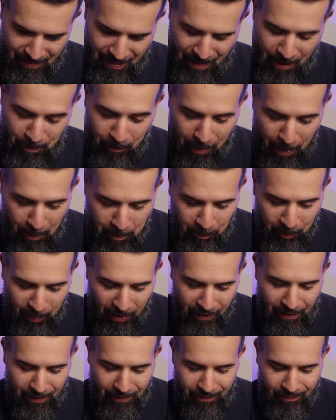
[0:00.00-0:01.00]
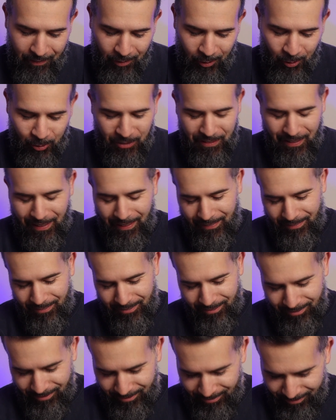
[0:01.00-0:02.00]
Am I bugging? Hold
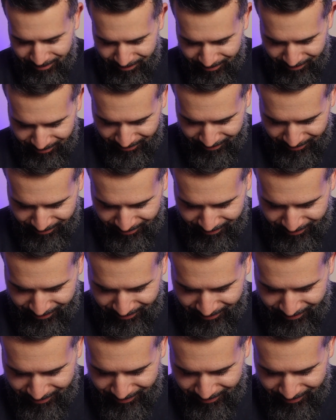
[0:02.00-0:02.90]
on.